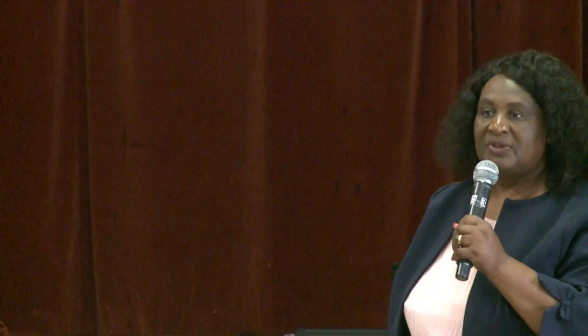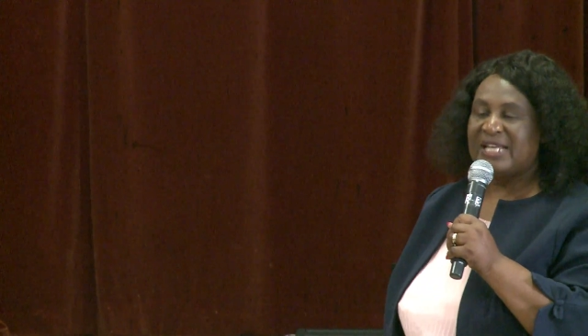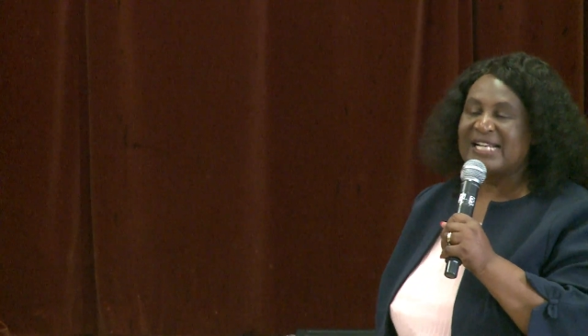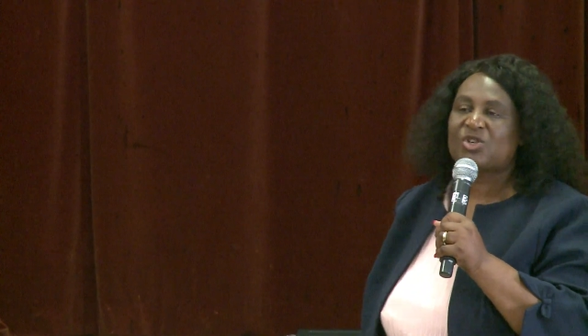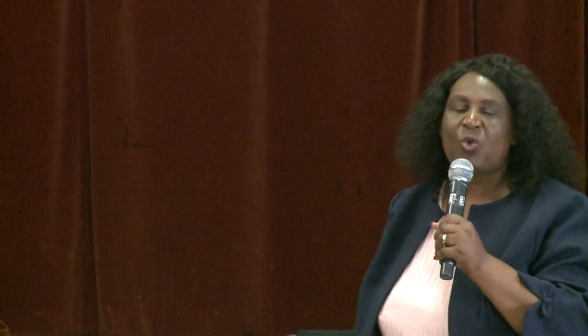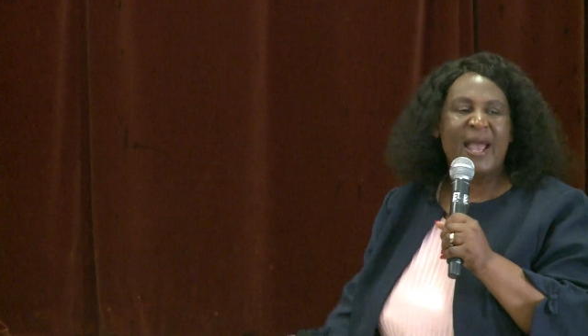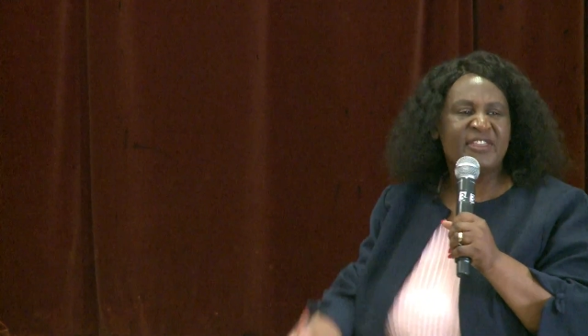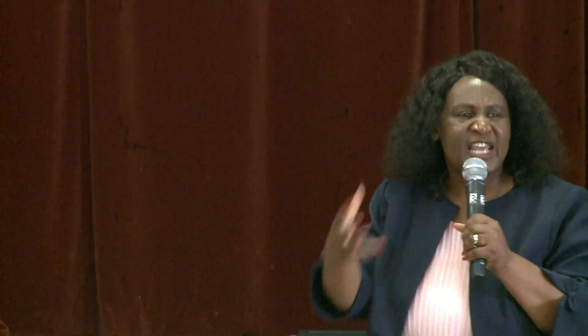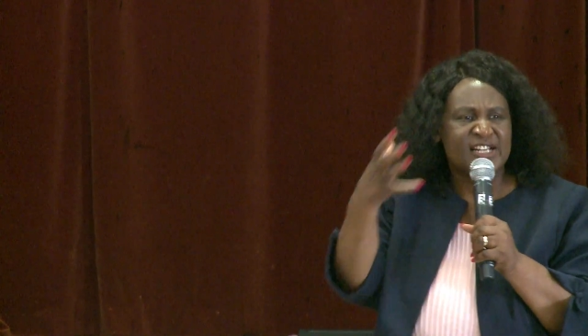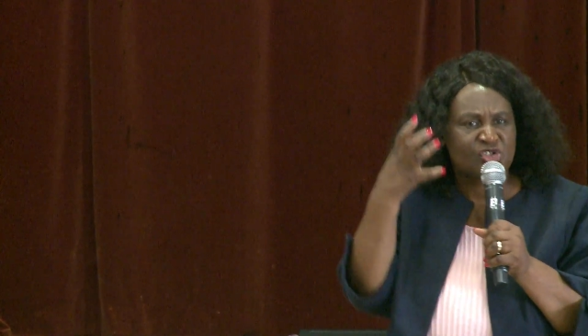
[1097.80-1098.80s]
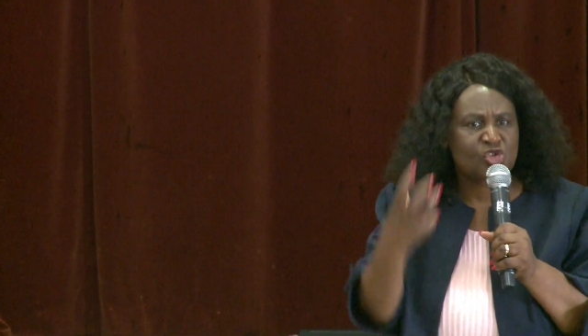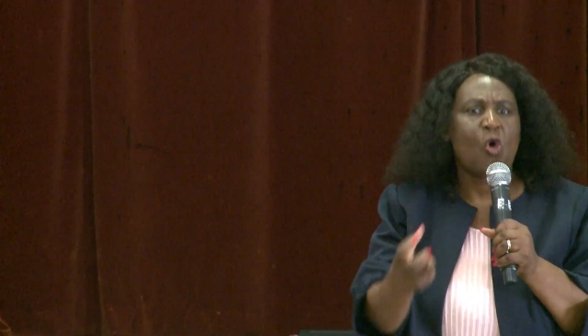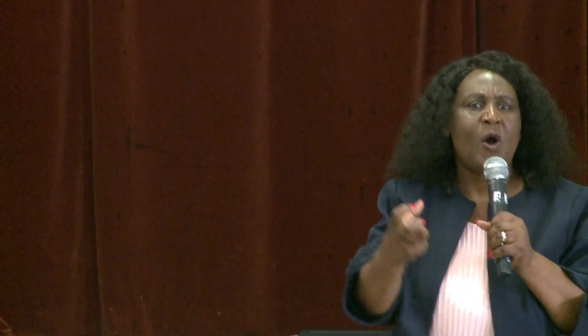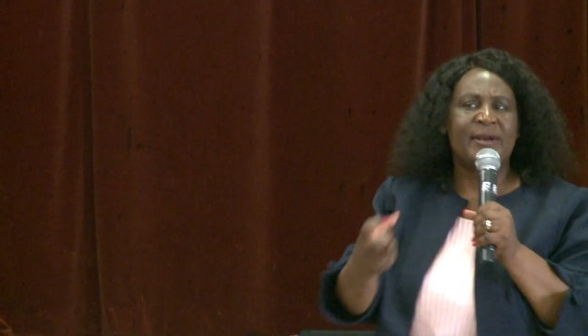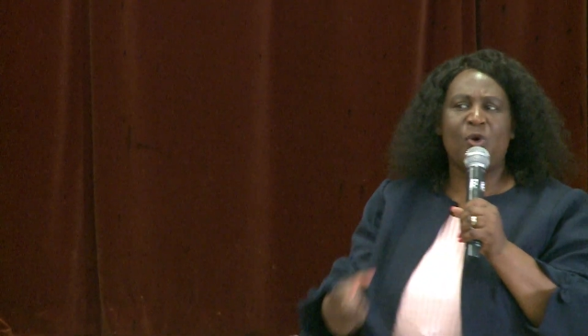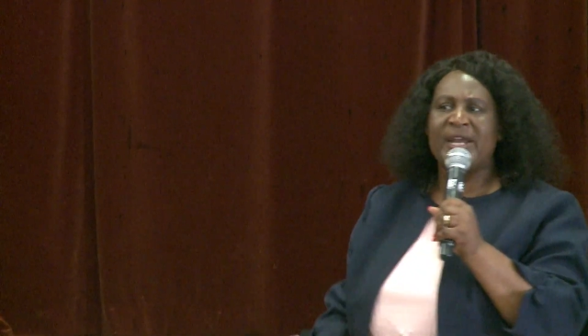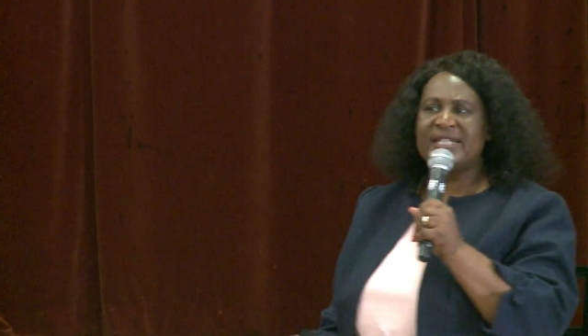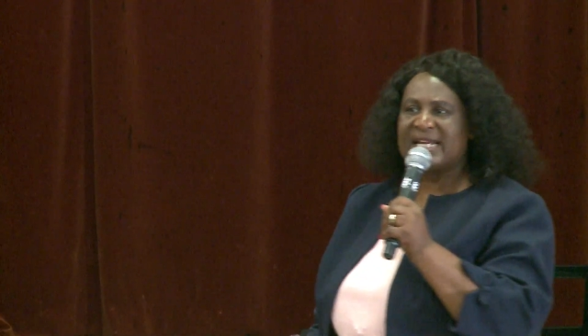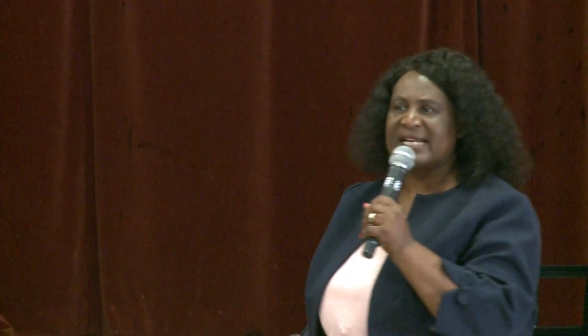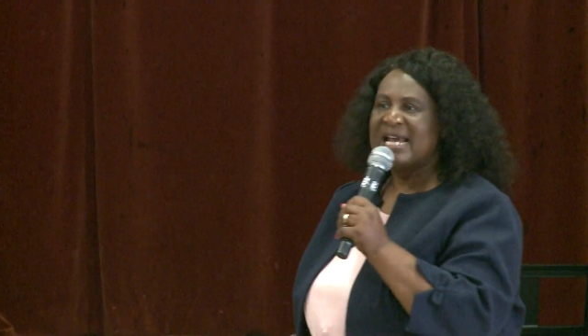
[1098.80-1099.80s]
That's why they are so
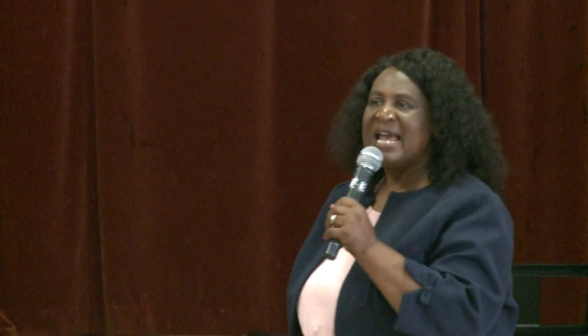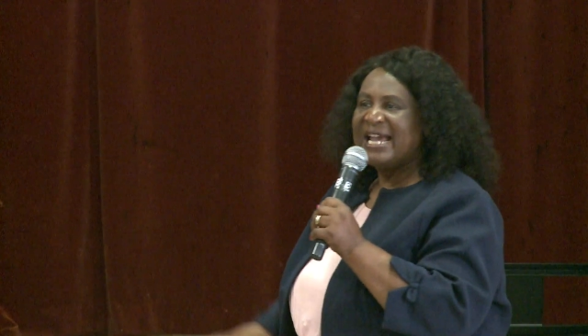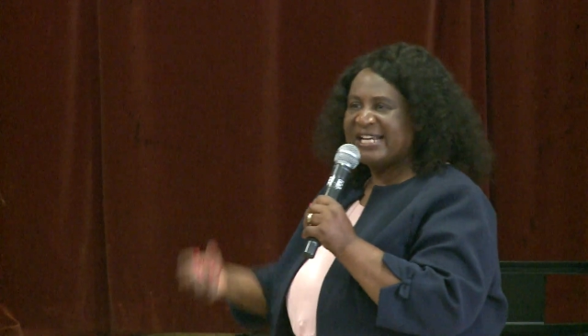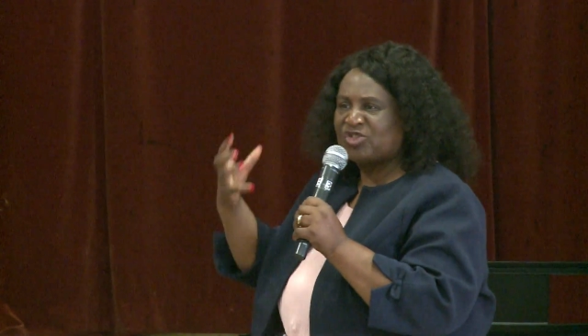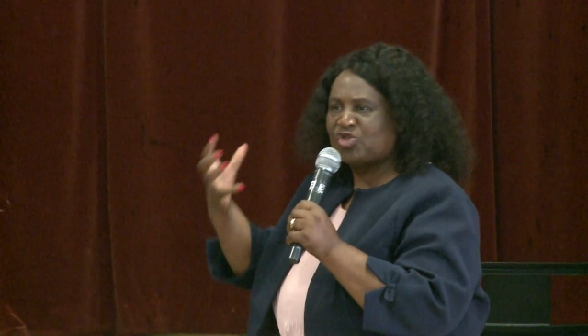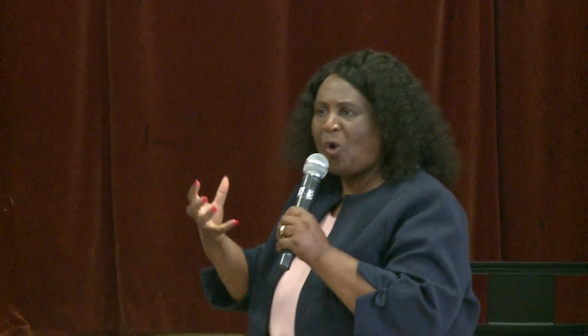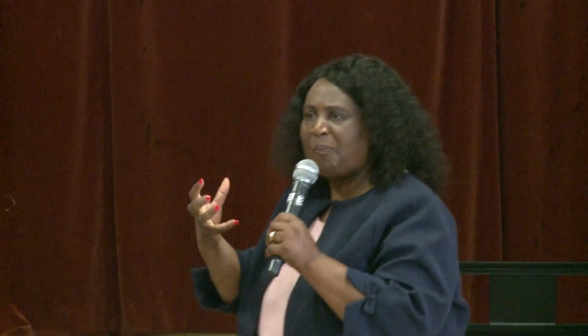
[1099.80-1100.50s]
anointed and so